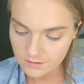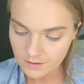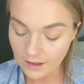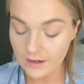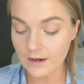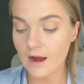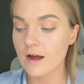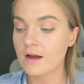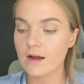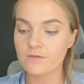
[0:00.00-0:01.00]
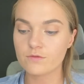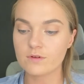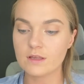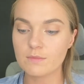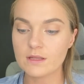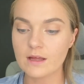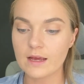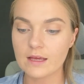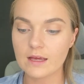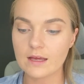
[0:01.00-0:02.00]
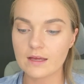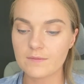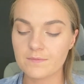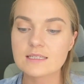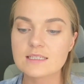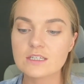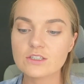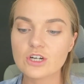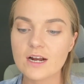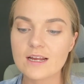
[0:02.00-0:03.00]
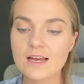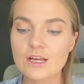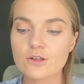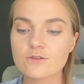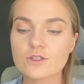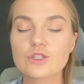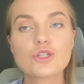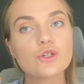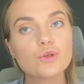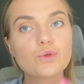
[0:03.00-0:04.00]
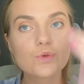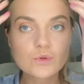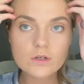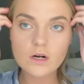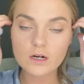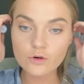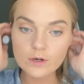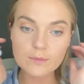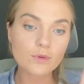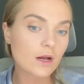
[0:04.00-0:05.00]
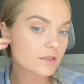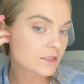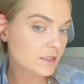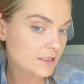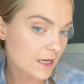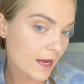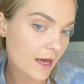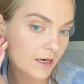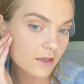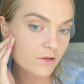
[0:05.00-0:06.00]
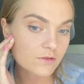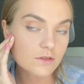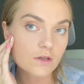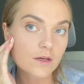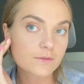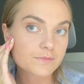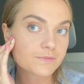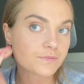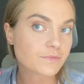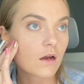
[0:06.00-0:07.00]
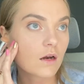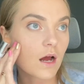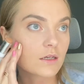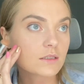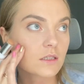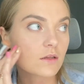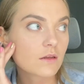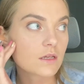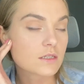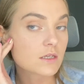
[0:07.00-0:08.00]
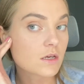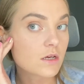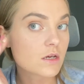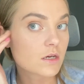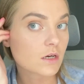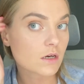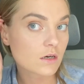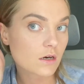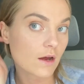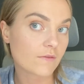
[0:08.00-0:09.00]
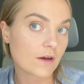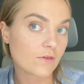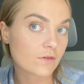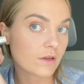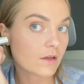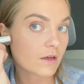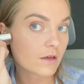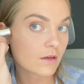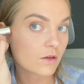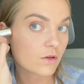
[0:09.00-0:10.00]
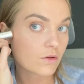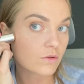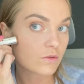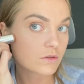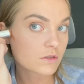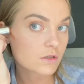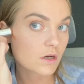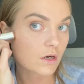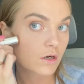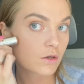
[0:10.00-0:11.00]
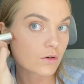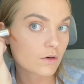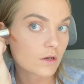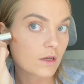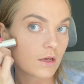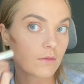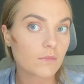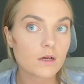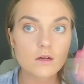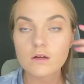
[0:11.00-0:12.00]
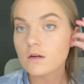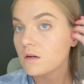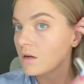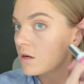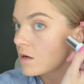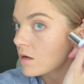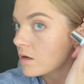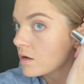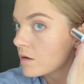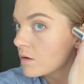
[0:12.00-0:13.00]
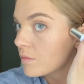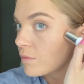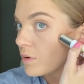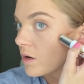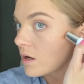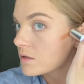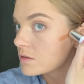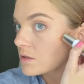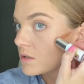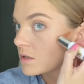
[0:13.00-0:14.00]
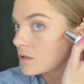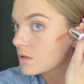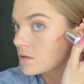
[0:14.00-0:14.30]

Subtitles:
and I've really been liking it. Still trying to get used to a cream bronzer because I hadn't used it. Not until this year have I really used a cream bronzer.